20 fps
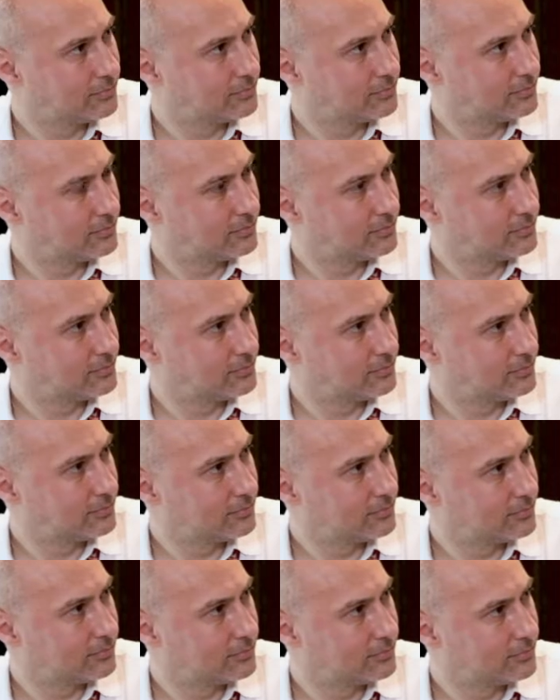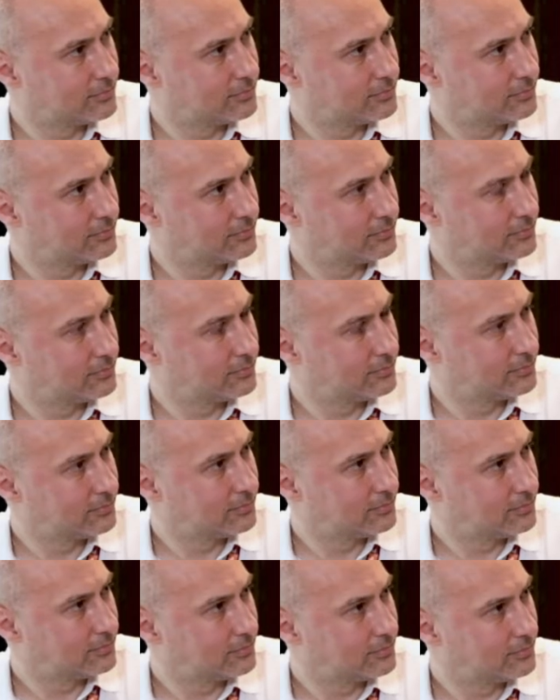
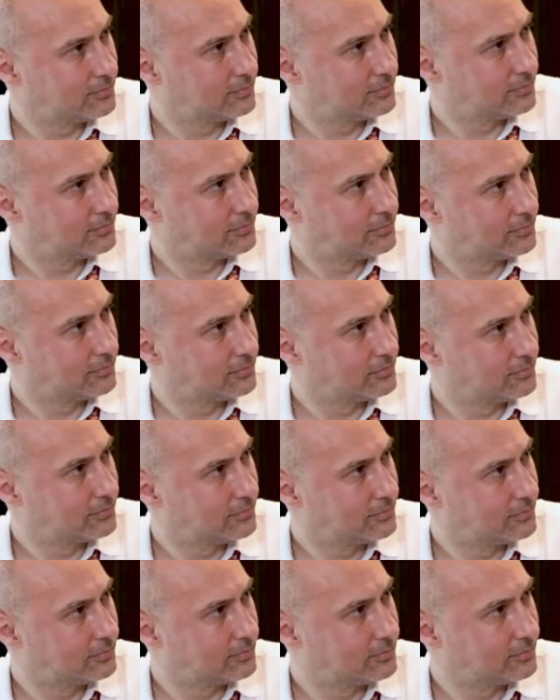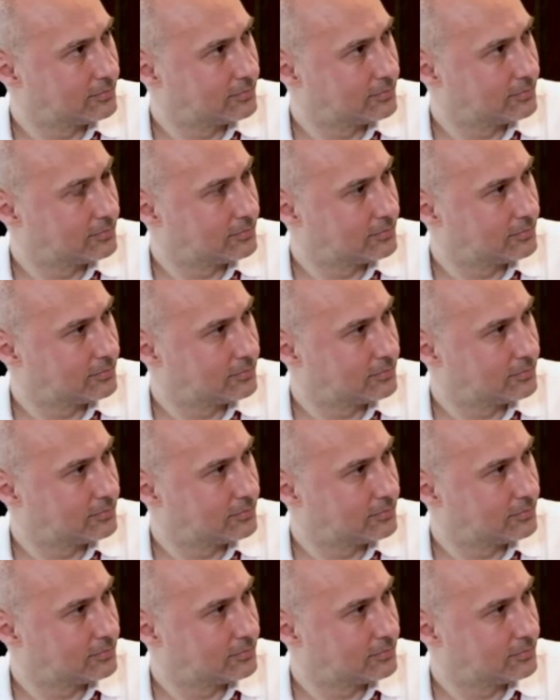No words are spoken by the person on screen.